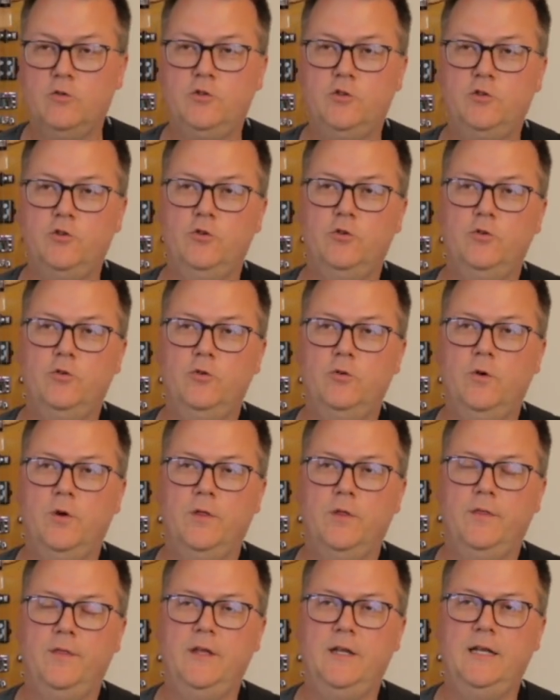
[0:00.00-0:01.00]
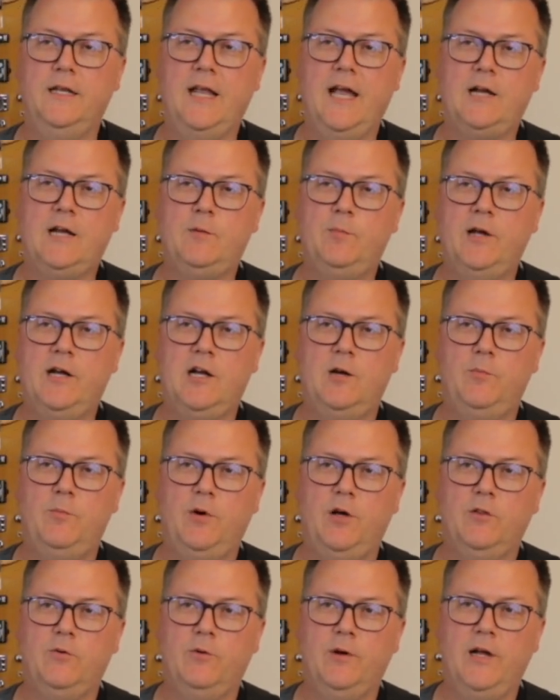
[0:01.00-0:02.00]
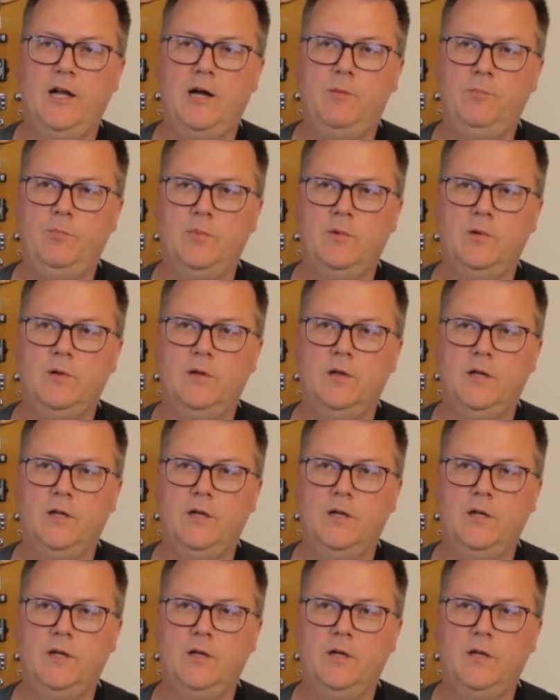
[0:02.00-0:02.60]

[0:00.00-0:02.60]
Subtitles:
to the neck pickup all the way up